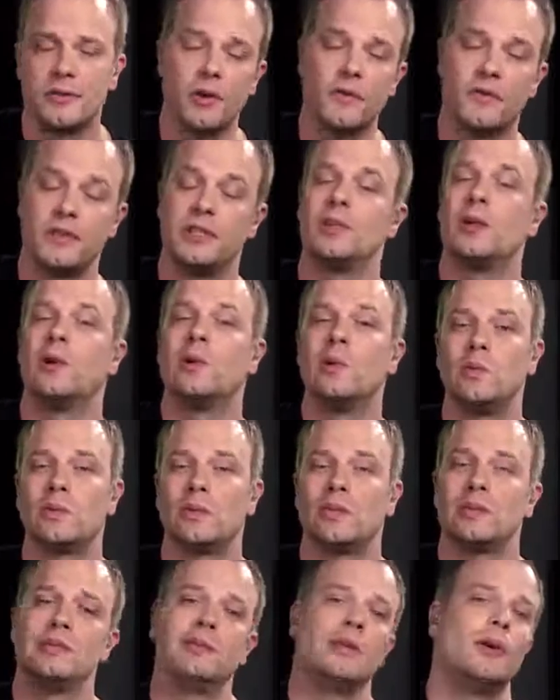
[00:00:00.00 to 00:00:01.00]
So if you
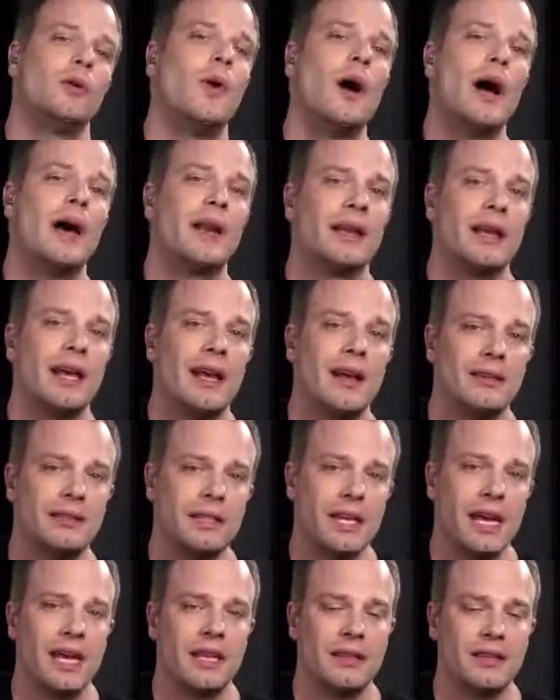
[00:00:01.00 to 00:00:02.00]
don't know how to
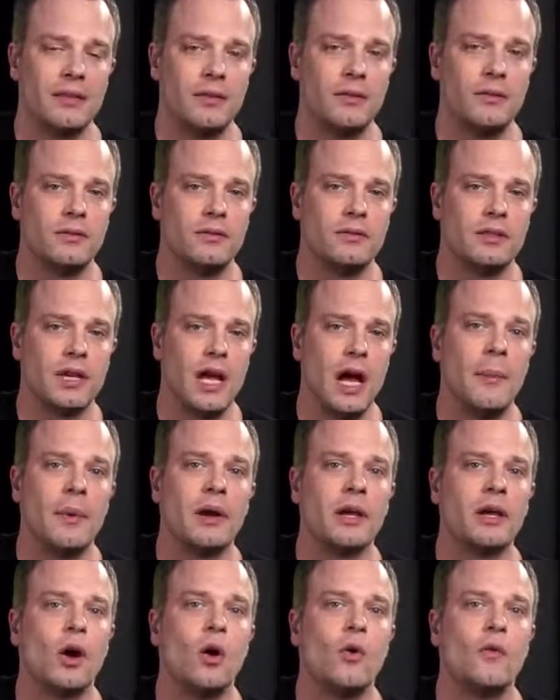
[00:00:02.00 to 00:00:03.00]
count 8th notes, I'm
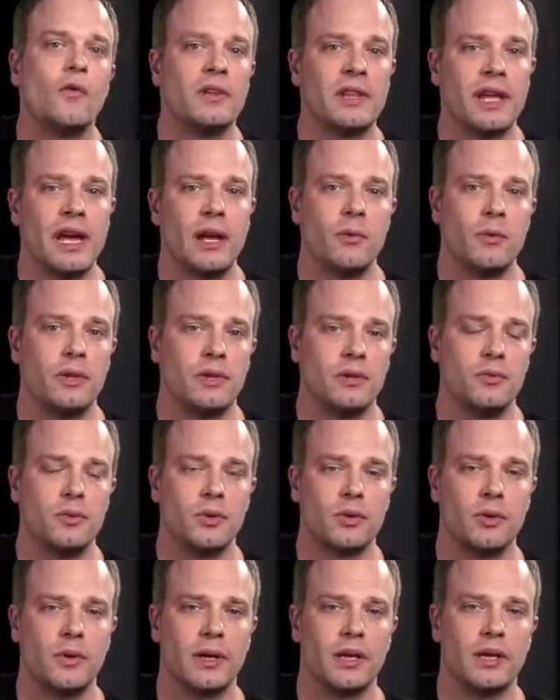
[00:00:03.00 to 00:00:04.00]
going to go over that with you
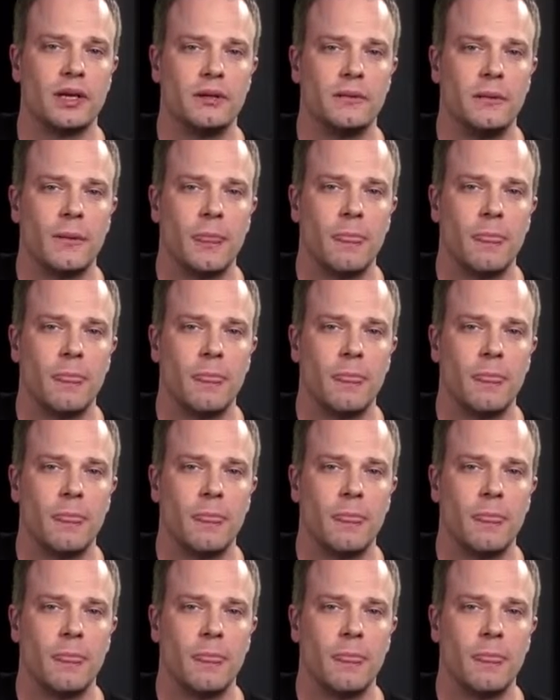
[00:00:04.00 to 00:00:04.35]
real quick.